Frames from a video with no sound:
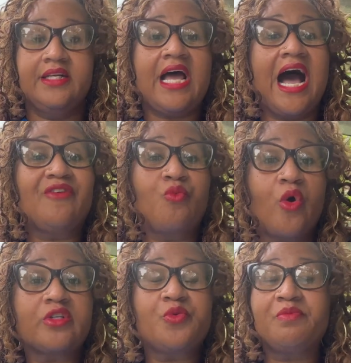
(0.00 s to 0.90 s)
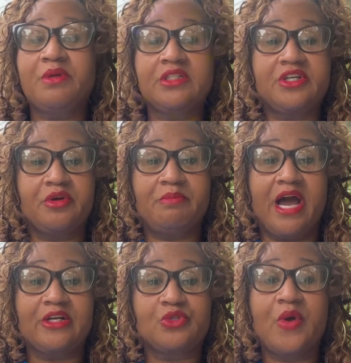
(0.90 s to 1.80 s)
Now, I've worked with military
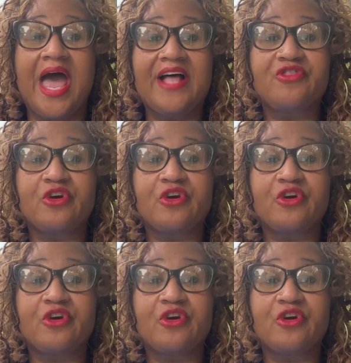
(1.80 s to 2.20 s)
buyers who had